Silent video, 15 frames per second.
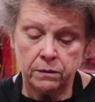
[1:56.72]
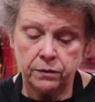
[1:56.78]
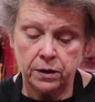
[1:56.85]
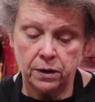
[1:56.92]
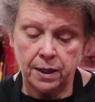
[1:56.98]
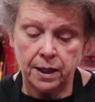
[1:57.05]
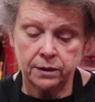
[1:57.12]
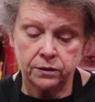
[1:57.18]
are.
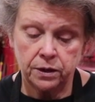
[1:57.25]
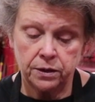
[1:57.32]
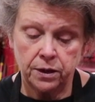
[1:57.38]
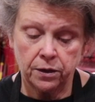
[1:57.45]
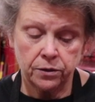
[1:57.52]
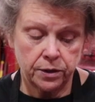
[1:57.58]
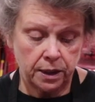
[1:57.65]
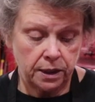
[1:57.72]
They're like the
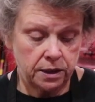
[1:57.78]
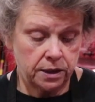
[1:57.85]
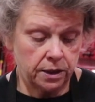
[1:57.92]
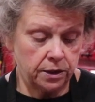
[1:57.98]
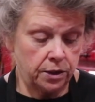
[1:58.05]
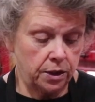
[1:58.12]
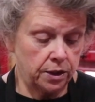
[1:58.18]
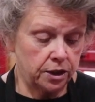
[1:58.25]
Durkee's
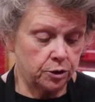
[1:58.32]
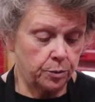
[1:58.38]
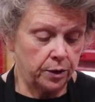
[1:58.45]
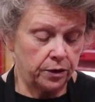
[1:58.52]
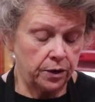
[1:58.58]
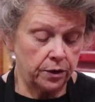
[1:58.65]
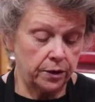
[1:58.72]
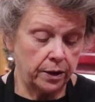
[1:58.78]
onions,
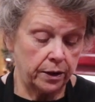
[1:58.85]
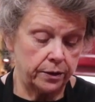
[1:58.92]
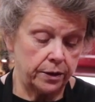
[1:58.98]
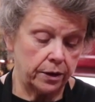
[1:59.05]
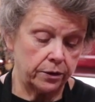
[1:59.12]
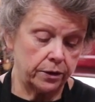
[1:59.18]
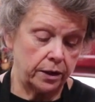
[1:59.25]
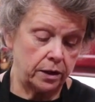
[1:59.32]
but they're not
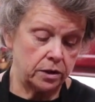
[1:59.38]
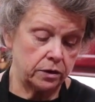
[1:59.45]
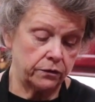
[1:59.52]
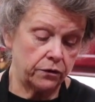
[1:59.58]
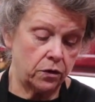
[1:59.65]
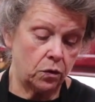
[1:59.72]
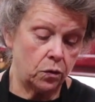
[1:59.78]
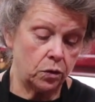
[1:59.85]
Durkee's,
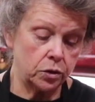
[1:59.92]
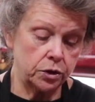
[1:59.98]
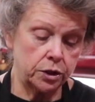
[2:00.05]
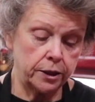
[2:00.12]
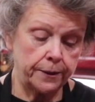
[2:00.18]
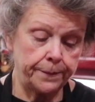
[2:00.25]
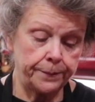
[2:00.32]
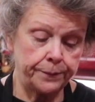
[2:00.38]
of
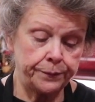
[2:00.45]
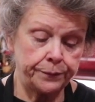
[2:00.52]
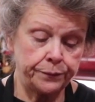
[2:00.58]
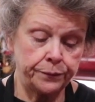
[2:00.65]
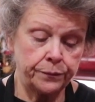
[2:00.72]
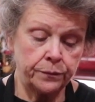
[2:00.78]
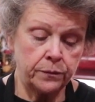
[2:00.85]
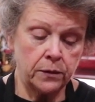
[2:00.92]
course.
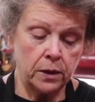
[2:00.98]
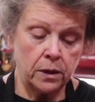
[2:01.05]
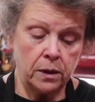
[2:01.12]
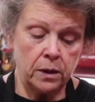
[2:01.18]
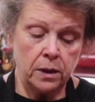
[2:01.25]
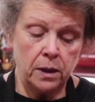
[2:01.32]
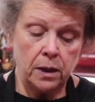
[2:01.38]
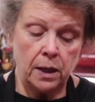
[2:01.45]

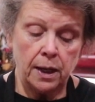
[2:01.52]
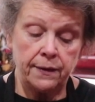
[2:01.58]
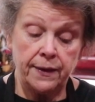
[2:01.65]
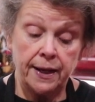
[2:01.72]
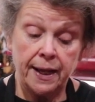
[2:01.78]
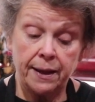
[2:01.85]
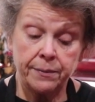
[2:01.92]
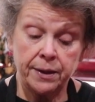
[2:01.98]
And
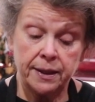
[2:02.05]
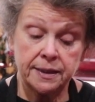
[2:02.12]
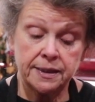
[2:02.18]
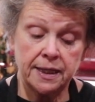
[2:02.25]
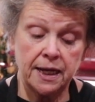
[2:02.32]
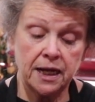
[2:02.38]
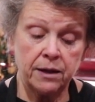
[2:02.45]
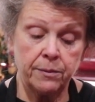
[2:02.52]
then I'm going to
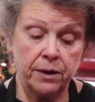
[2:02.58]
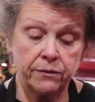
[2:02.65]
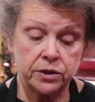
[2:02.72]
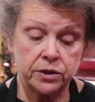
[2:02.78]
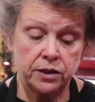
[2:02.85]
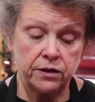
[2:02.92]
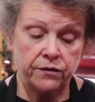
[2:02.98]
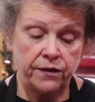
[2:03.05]
take them
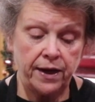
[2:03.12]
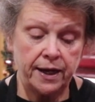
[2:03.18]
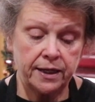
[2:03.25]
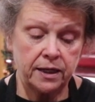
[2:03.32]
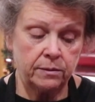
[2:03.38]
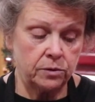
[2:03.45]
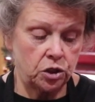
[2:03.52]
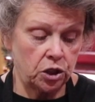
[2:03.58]
to the
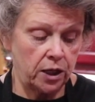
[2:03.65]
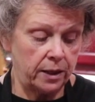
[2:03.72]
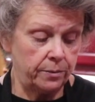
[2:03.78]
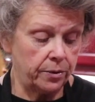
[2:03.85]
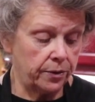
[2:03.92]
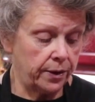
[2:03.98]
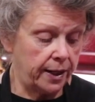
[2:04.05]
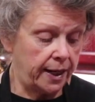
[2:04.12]
vacuum
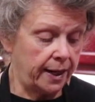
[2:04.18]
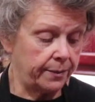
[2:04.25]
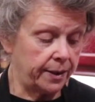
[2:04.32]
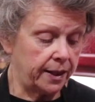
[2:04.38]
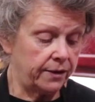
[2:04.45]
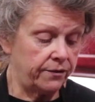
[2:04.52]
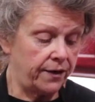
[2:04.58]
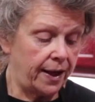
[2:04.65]
chamber and I'm
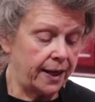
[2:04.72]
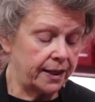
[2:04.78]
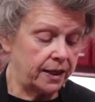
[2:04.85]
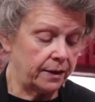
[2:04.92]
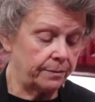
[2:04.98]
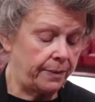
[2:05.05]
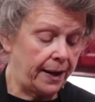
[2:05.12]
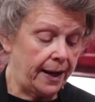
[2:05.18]
going to
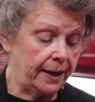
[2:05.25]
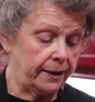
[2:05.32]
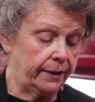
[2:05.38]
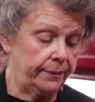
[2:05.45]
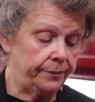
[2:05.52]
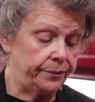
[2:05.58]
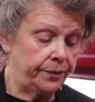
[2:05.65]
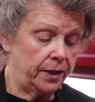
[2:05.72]
vacuum pack
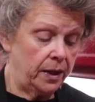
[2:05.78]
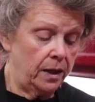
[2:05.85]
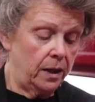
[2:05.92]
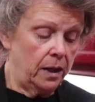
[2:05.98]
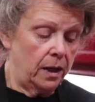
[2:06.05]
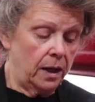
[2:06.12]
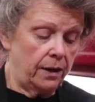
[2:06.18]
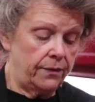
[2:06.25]
them.
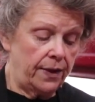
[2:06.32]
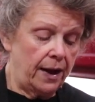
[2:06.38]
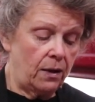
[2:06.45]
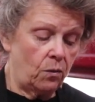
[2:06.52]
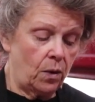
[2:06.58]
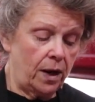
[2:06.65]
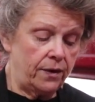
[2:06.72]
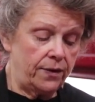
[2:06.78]
And that
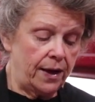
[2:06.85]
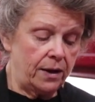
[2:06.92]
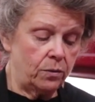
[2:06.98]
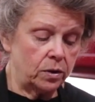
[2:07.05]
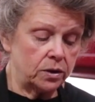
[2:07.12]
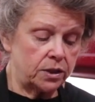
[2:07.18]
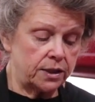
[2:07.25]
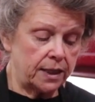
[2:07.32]
way they
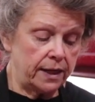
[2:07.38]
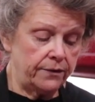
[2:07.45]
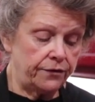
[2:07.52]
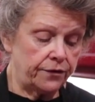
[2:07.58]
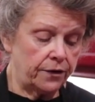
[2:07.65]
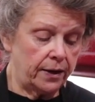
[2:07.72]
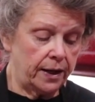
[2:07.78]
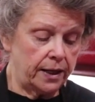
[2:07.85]
will stay
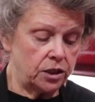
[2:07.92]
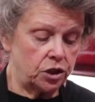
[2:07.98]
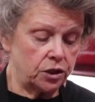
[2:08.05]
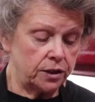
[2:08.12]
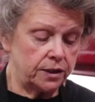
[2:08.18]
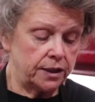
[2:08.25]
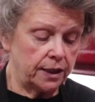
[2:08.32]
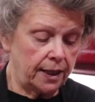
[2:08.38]
fresh
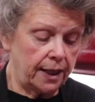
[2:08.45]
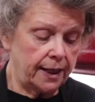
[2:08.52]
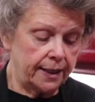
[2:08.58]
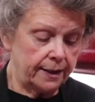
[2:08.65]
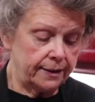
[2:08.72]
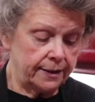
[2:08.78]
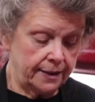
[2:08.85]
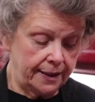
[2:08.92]
until I
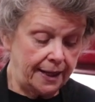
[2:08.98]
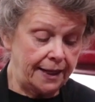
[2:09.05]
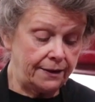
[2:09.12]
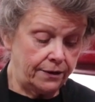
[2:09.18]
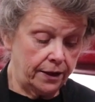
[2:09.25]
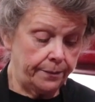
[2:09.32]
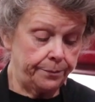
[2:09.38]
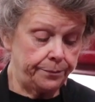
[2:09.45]
need
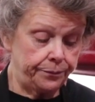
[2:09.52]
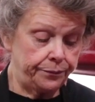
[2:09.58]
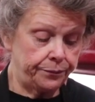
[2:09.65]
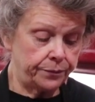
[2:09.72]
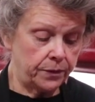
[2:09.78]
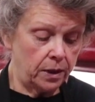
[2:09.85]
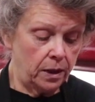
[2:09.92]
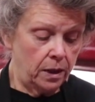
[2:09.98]
them.
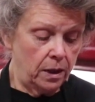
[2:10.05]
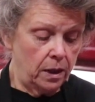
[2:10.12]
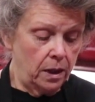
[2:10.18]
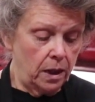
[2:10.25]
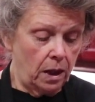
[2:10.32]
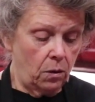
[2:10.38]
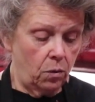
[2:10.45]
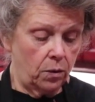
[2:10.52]

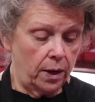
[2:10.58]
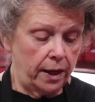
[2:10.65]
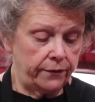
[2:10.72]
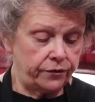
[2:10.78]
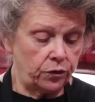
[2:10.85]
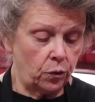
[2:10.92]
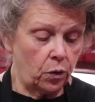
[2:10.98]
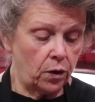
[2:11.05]
I won't
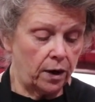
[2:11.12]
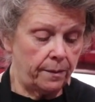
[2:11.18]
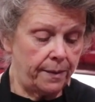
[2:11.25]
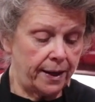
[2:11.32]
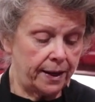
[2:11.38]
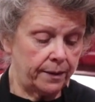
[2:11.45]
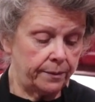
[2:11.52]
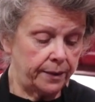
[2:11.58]
have to worry
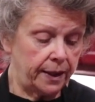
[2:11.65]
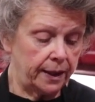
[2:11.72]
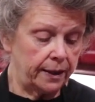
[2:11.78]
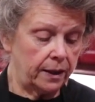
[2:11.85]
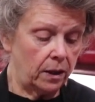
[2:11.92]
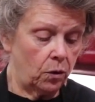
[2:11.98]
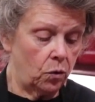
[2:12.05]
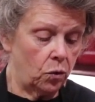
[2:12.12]
about them
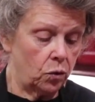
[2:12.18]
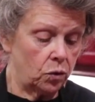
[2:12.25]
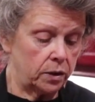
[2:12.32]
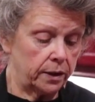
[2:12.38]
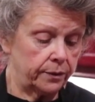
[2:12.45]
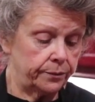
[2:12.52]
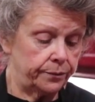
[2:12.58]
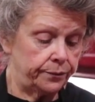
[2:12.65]
getting old
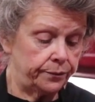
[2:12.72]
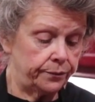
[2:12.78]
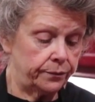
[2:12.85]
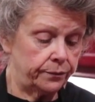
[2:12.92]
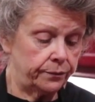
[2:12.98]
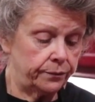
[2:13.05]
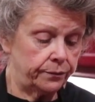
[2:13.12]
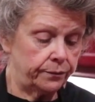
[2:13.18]

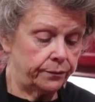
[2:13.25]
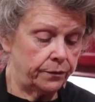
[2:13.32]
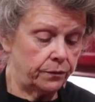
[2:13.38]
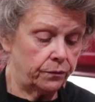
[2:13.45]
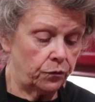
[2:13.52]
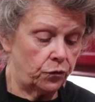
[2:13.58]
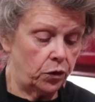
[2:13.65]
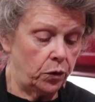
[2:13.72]

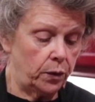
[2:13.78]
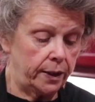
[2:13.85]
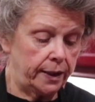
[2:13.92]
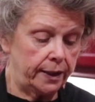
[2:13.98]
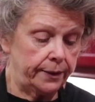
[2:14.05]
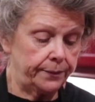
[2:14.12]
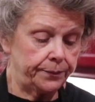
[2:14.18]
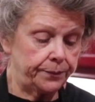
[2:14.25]
and ruining it.